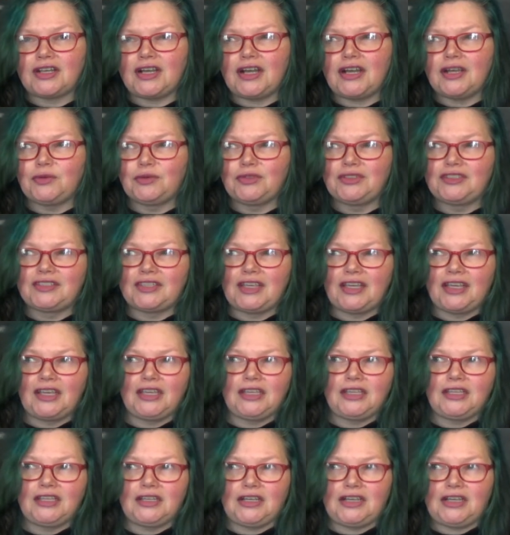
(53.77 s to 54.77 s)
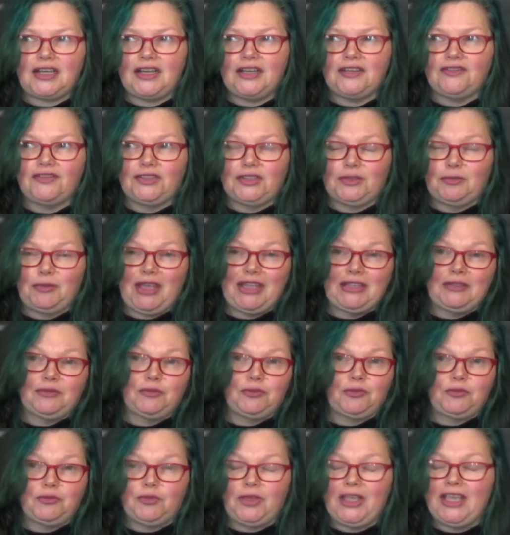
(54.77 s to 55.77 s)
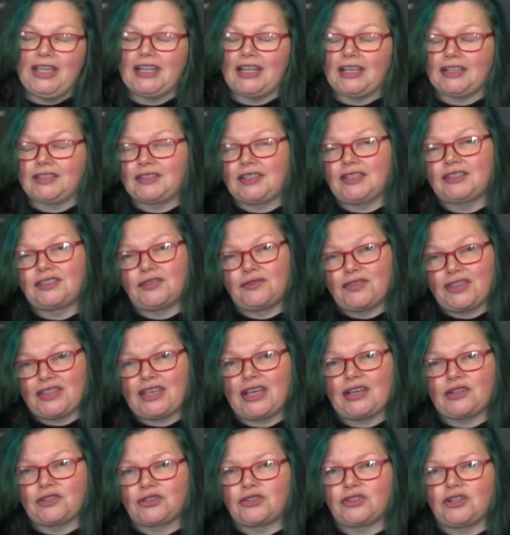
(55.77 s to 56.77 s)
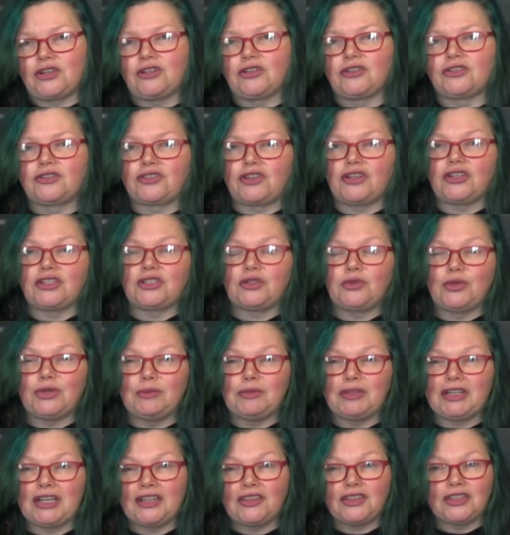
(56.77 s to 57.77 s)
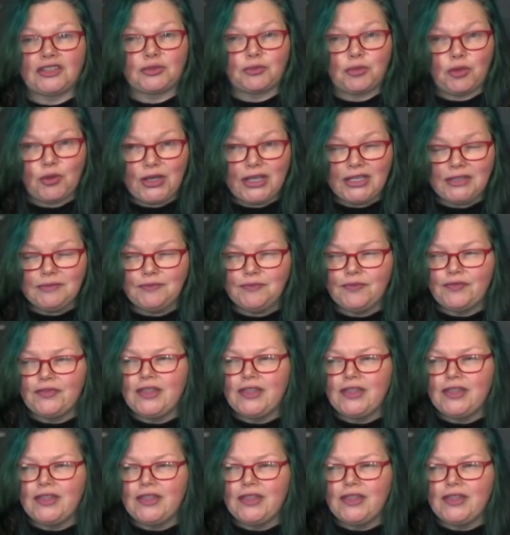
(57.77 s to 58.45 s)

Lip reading: I would say I've spent in excess of $1,000 on equipment at this point.